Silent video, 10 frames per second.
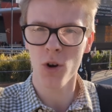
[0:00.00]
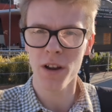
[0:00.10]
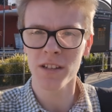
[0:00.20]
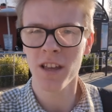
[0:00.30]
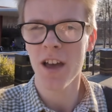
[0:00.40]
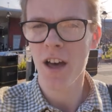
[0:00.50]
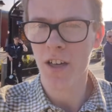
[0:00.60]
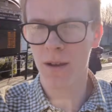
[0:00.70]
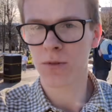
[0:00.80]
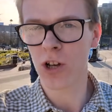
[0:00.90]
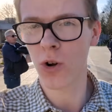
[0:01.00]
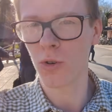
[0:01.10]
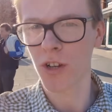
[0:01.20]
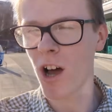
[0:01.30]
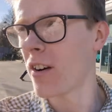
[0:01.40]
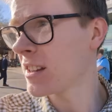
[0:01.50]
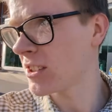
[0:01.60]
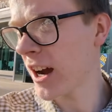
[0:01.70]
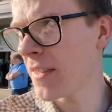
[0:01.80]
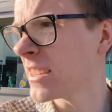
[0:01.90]
coins that I'm told are
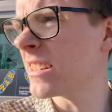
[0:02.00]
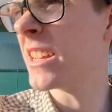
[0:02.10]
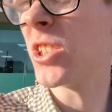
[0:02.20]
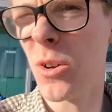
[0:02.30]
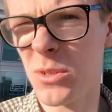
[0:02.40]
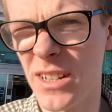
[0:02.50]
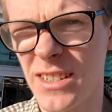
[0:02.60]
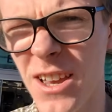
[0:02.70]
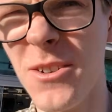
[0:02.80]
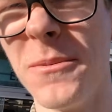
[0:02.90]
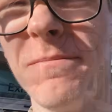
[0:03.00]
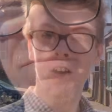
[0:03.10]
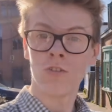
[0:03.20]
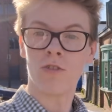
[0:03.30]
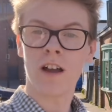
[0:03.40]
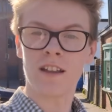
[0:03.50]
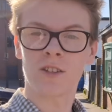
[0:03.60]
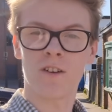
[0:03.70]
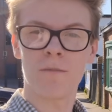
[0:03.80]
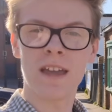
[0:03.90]
inside this antique shop, so let's go.
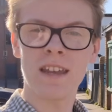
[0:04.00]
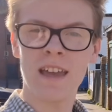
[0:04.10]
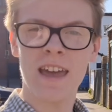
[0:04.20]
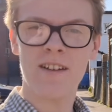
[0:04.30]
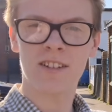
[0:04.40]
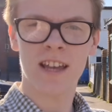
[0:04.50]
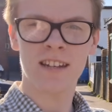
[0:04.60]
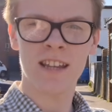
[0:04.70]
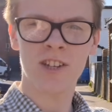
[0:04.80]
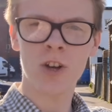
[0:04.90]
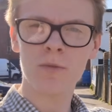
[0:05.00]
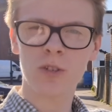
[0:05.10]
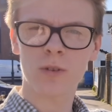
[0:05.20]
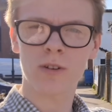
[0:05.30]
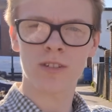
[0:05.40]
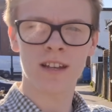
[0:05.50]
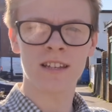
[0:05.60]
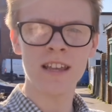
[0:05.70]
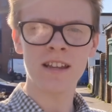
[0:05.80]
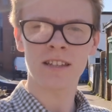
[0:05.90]
Right, so I've made it. Here is the antique shop, Squirrels
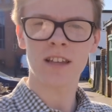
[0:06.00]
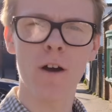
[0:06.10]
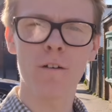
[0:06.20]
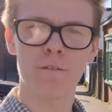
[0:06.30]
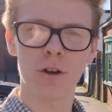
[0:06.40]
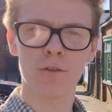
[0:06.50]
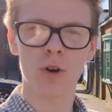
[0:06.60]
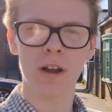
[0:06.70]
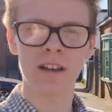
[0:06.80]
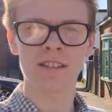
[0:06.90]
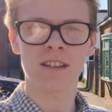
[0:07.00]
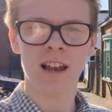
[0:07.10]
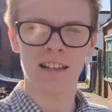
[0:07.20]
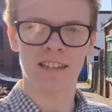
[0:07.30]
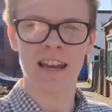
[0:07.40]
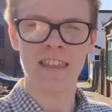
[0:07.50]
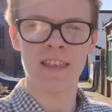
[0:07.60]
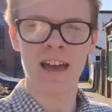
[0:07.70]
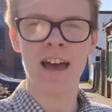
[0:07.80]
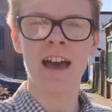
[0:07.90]
Antiques, full of coins. Let's get
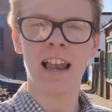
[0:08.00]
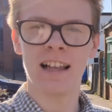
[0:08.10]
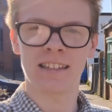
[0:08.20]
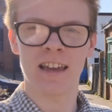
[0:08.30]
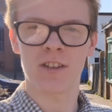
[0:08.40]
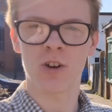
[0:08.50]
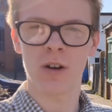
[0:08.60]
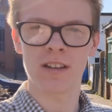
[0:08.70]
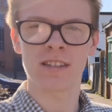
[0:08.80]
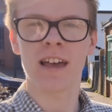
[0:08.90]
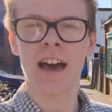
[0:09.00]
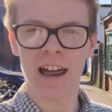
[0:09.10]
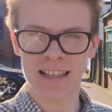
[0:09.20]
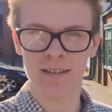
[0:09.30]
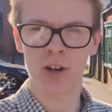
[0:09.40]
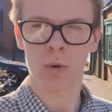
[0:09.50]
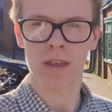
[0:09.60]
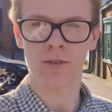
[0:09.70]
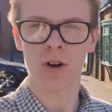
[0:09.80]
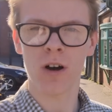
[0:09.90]
in there, let's get the coins, let's have a look what
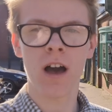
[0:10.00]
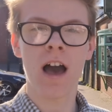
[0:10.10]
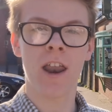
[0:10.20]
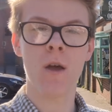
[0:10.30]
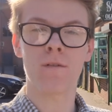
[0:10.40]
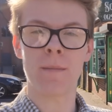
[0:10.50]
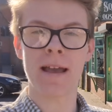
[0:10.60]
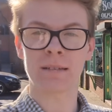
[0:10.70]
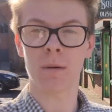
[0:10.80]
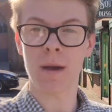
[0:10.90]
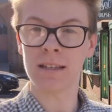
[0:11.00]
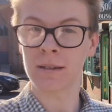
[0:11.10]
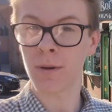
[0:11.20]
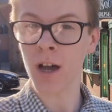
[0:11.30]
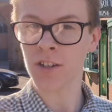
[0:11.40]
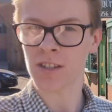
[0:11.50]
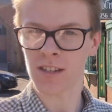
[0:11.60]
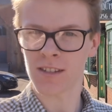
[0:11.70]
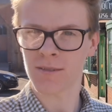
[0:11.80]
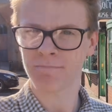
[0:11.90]
they've got, hopefully make some amazing purchases.